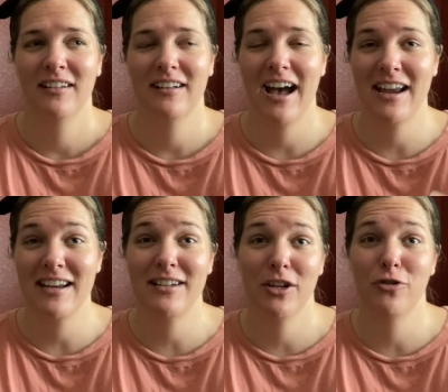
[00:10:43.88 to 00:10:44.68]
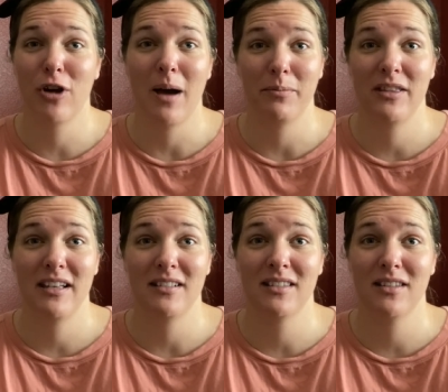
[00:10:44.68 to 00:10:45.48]
I need to drop
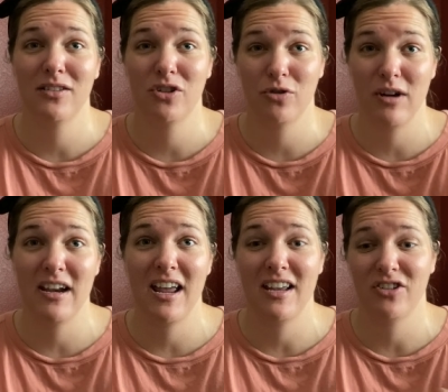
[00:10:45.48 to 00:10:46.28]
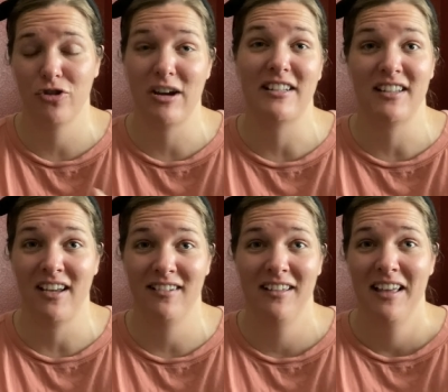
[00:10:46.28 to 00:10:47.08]
this straight A stressing.